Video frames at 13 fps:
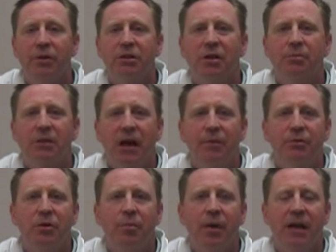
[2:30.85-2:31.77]
but
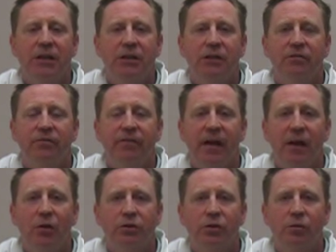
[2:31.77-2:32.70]
sometimes the patients
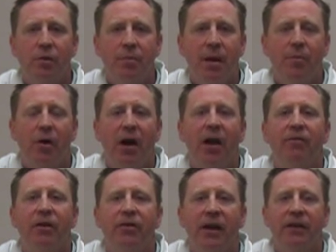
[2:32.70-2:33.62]
fail to remember
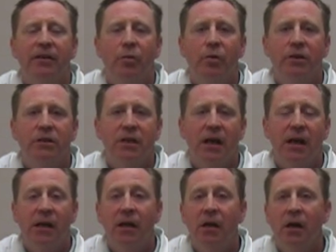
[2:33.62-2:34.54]
everything that we
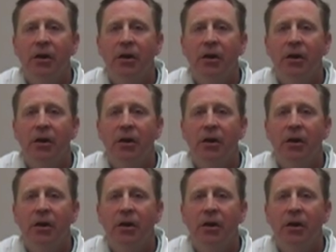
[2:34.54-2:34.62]
say,